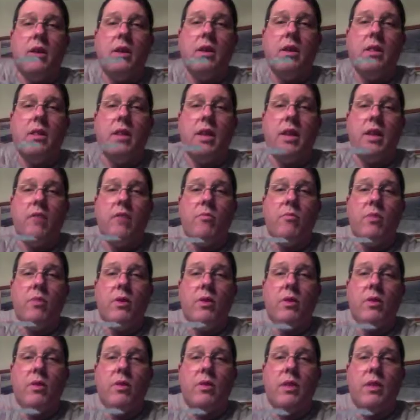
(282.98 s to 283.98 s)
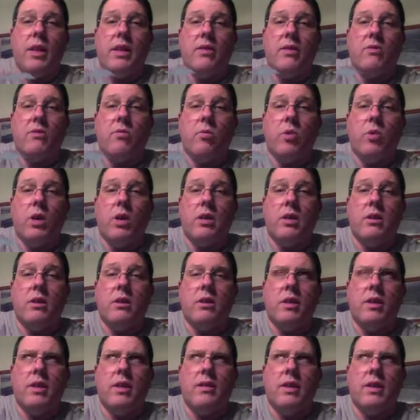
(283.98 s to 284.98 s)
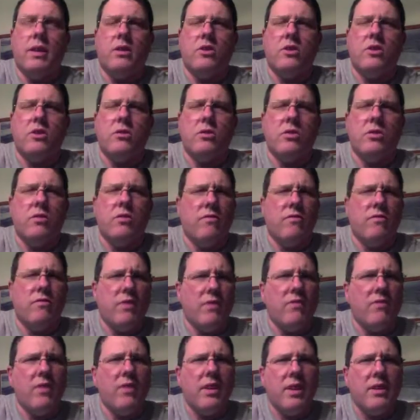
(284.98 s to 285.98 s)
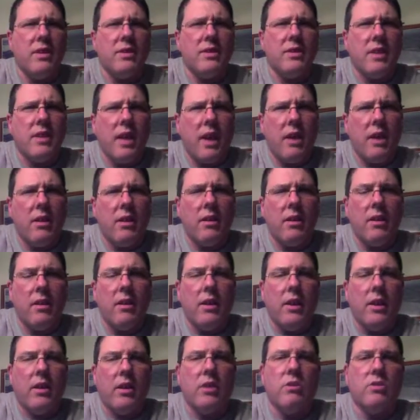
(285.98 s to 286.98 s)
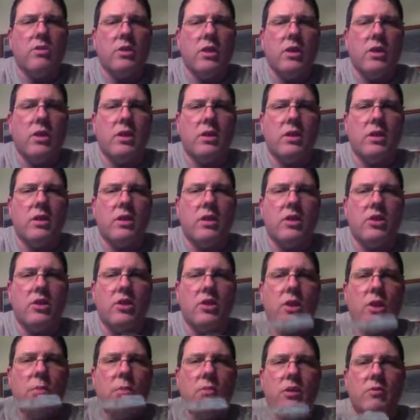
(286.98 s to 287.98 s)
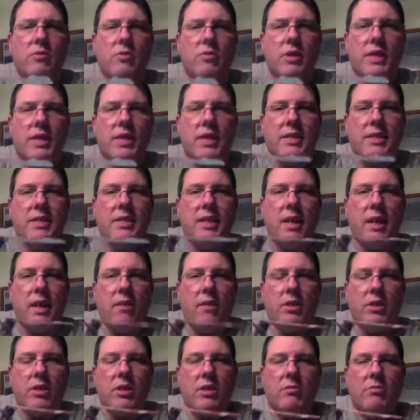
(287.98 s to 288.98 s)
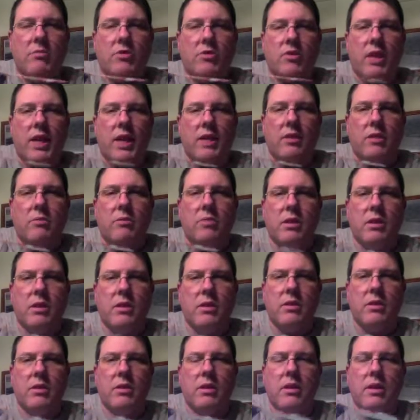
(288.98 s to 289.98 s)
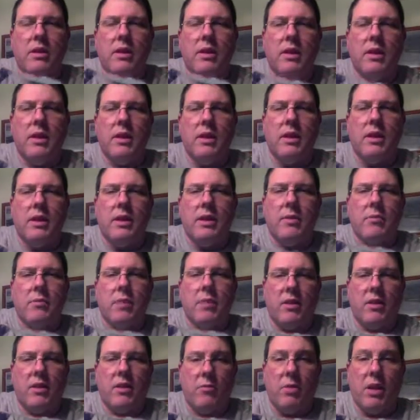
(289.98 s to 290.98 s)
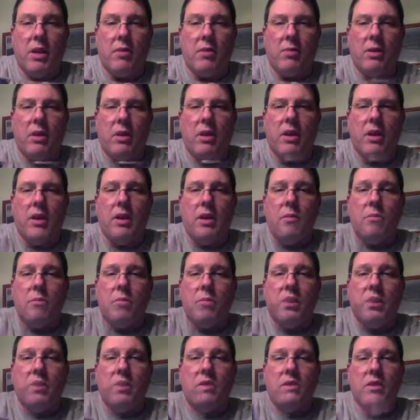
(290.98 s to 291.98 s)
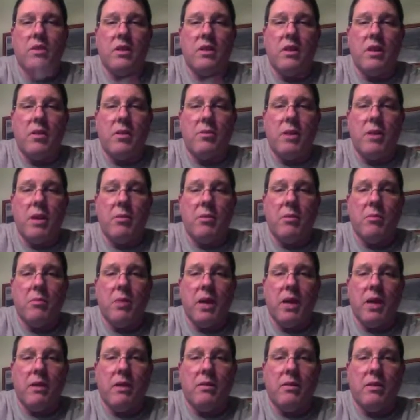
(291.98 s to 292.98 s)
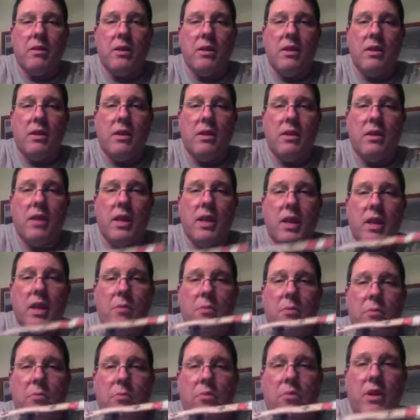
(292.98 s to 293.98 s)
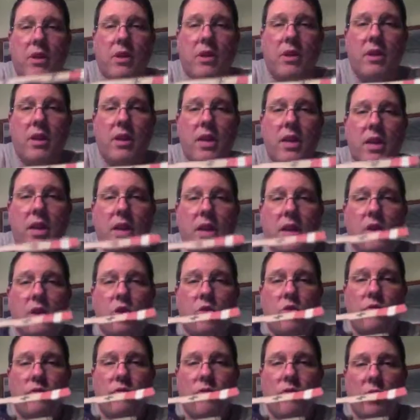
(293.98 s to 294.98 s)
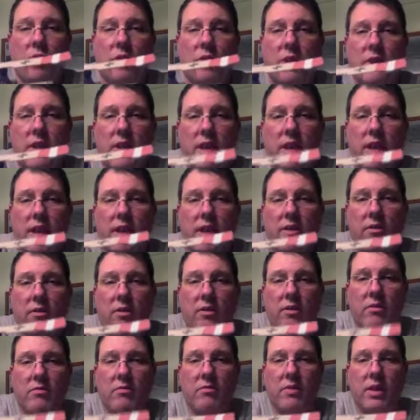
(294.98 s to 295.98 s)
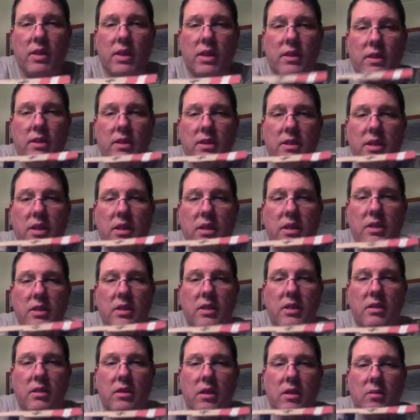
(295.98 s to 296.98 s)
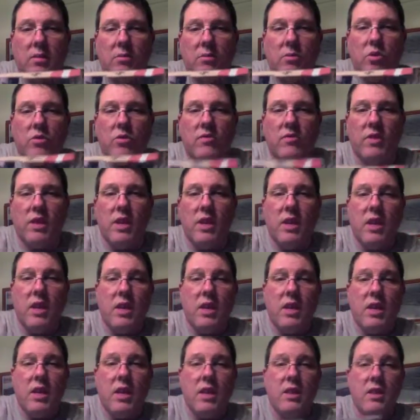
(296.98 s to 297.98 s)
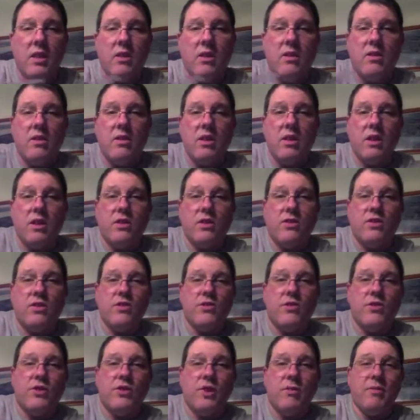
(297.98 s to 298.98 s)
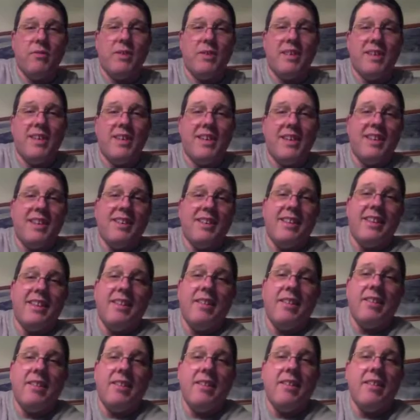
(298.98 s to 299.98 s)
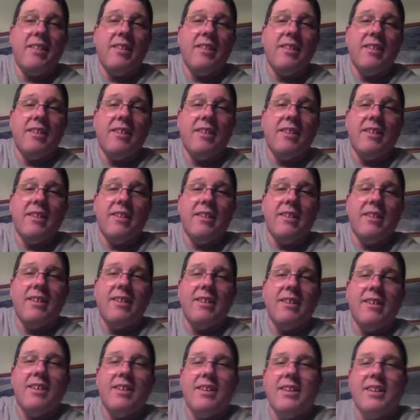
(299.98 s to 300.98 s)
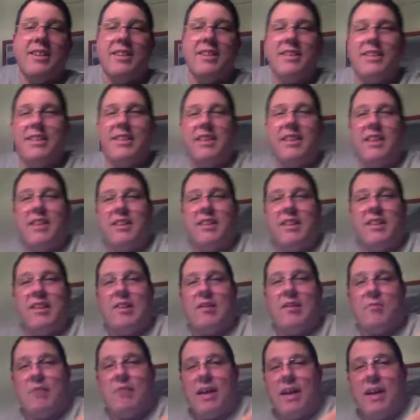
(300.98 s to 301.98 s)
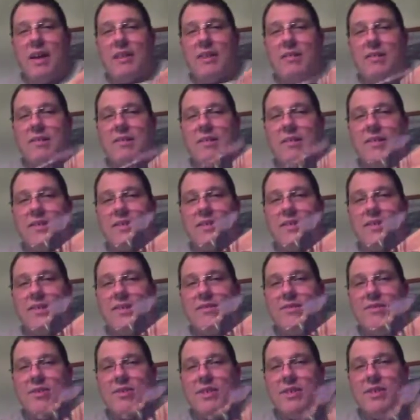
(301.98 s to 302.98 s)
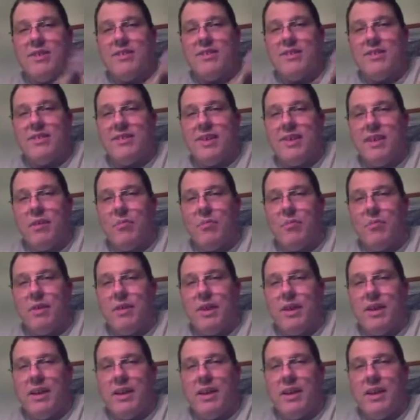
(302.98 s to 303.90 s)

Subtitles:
that I've built that is I think 250th scale. It goes on a ship, the Radetzky, which I'm trying to build out of paper. But this is a little paper model that comes printed, and you fold it together and get this thing all moving. And this is an extremely neat little model when you consider how big,